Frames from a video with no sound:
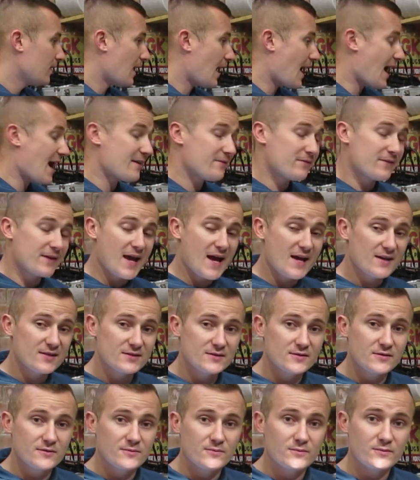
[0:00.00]
I've
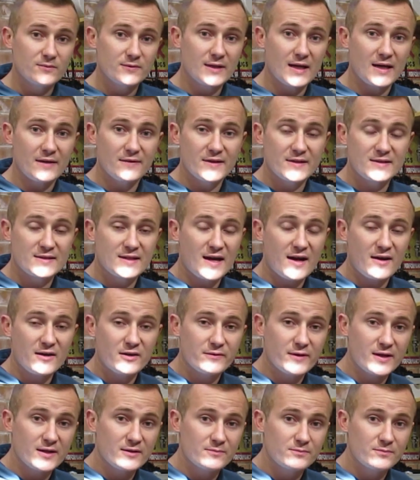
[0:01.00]
guessed that this car
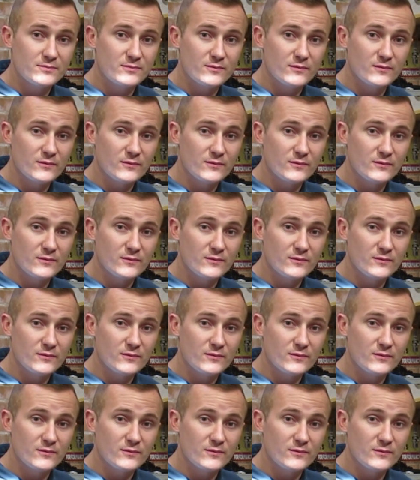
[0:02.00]
would have